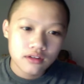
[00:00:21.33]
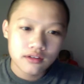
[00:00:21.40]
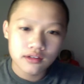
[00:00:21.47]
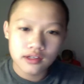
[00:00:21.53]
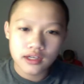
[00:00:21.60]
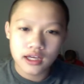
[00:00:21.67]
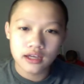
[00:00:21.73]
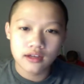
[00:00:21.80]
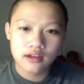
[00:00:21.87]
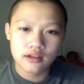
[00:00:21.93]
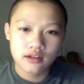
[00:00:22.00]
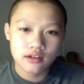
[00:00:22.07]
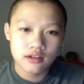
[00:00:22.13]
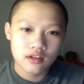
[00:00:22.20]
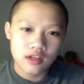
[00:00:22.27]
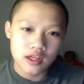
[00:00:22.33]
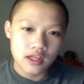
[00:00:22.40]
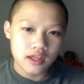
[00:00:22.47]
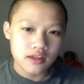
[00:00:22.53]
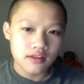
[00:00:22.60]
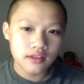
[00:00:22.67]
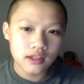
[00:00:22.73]
Okay,
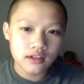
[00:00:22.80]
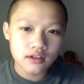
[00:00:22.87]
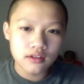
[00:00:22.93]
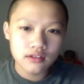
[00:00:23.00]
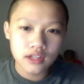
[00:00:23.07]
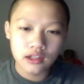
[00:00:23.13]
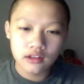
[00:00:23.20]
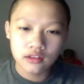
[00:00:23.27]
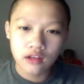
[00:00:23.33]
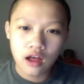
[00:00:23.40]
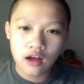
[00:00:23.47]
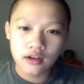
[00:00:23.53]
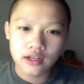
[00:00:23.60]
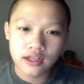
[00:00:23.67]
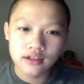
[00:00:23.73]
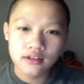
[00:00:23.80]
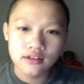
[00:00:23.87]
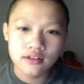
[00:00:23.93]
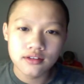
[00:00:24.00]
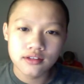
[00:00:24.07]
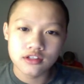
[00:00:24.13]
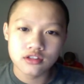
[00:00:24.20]
then you click login.
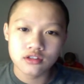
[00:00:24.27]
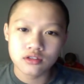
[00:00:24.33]
This is